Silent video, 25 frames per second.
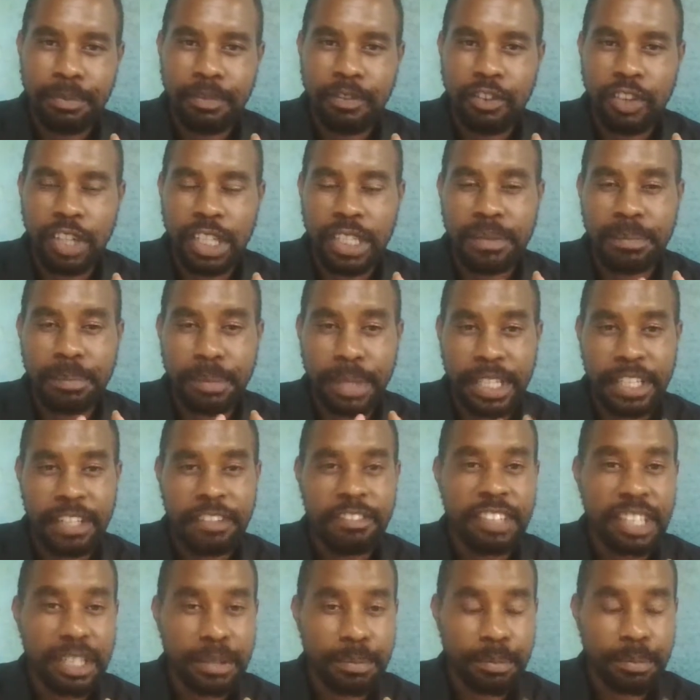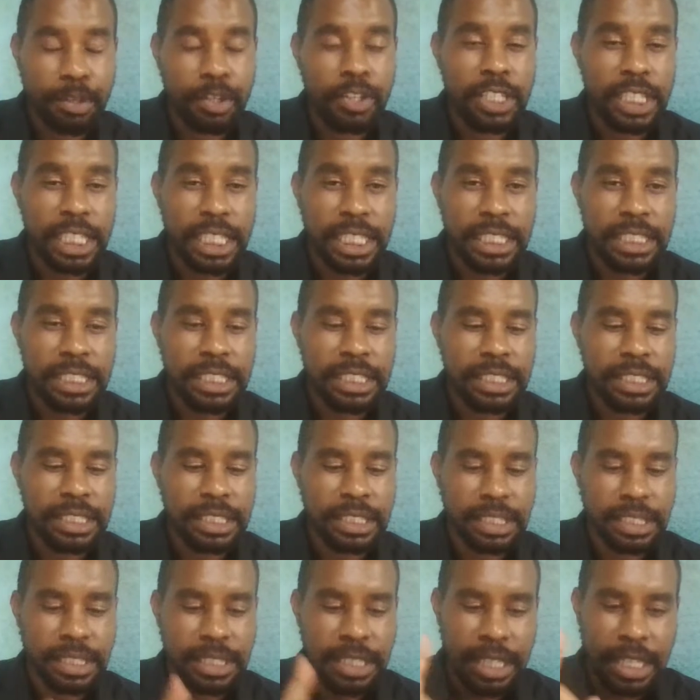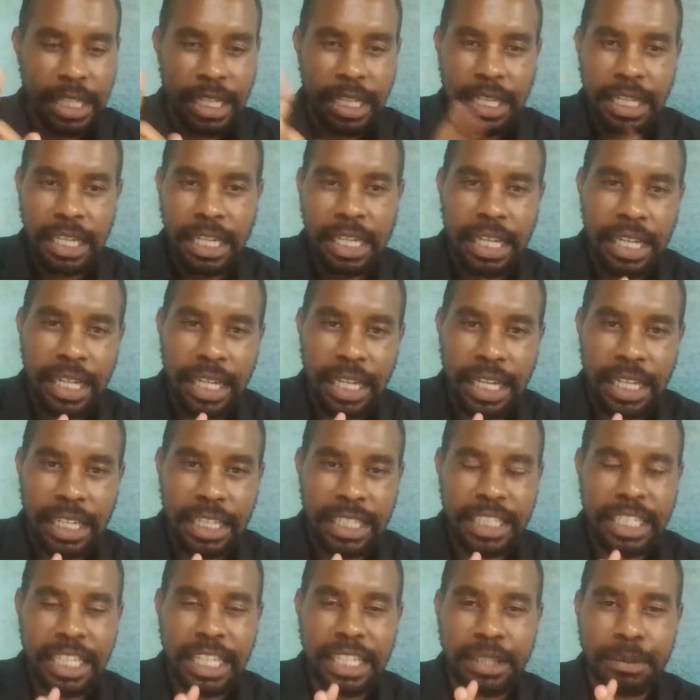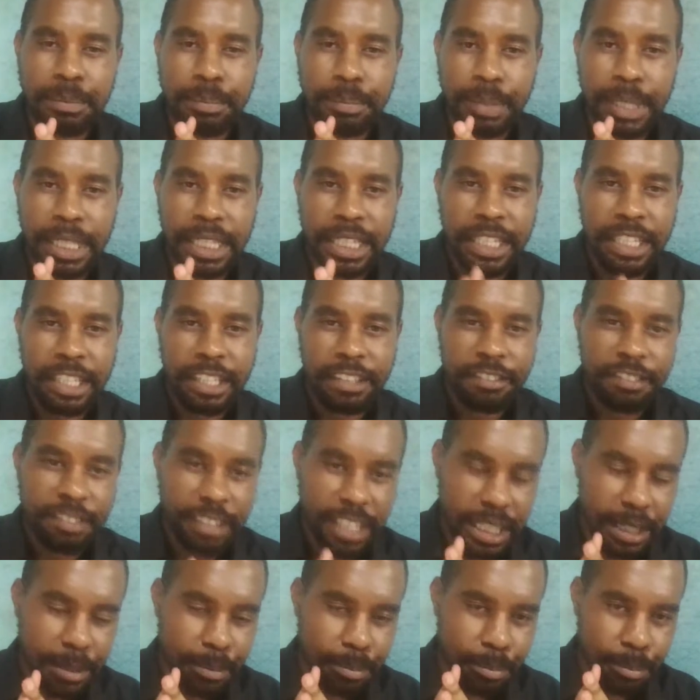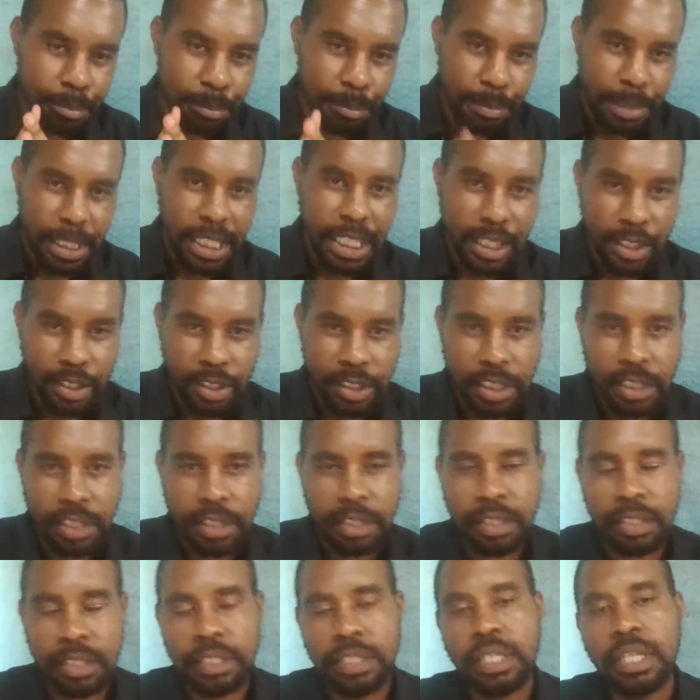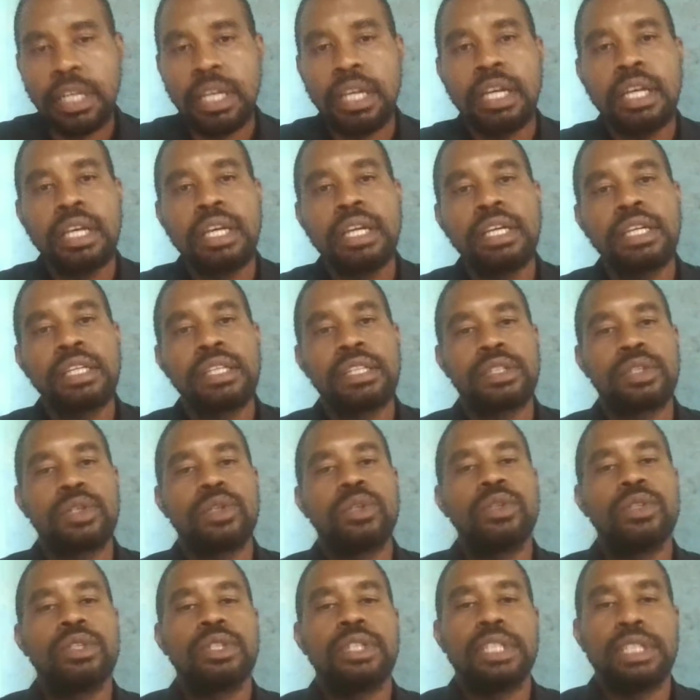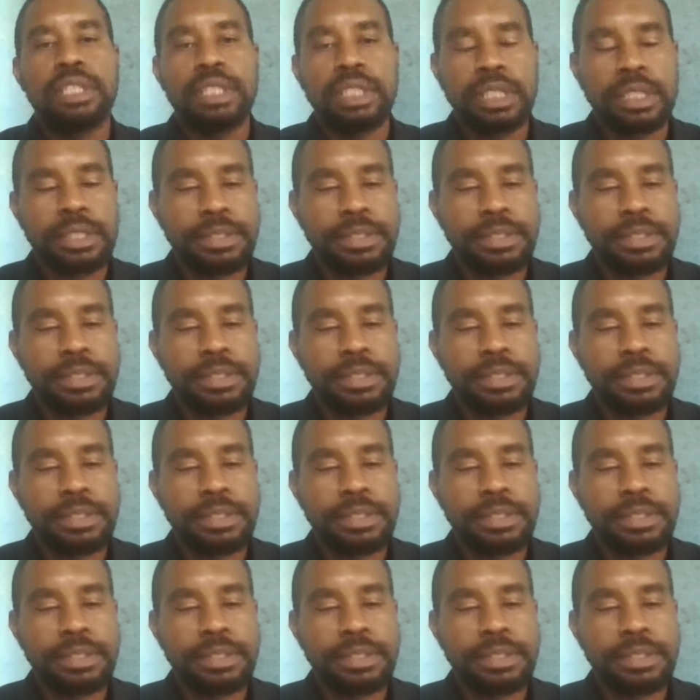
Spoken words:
for a specific project in a specific period. So